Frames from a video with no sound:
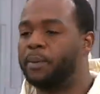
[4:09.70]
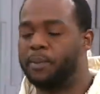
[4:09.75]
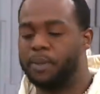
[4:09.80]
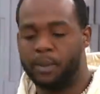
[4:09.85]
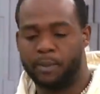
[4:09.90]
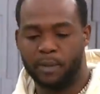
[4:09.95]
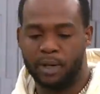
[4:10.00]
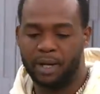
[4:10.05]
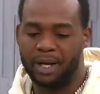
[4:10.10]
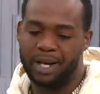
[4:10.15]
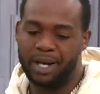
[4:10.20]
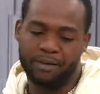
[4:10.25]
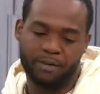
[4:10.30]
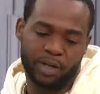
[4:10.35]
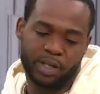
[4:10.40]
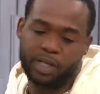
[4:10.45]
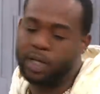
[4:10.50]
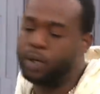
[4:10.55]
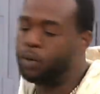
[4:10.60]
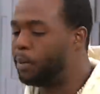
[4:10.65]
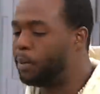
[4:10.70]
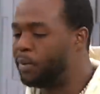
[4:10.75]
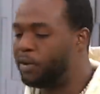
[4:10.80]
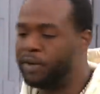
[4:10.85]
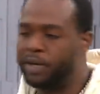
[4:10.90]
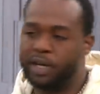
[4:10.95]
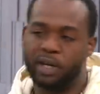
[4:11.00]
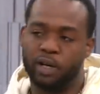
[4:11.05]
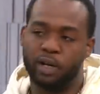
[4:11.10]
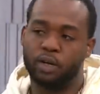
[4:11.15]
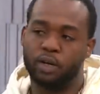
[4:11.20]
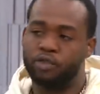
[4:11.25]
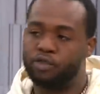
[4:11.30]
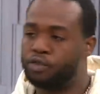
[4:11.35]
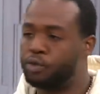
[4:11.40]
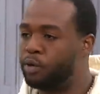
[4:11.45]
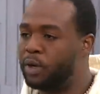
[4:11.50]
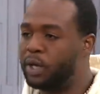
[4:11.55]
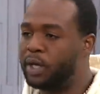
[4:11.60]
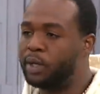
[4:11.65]
people, everything when we really got
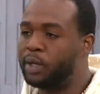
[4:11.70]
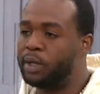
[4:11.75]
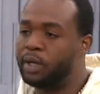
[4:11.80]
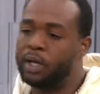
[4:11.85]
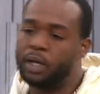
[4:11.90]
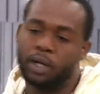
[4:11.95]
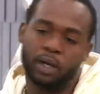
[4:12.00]
through and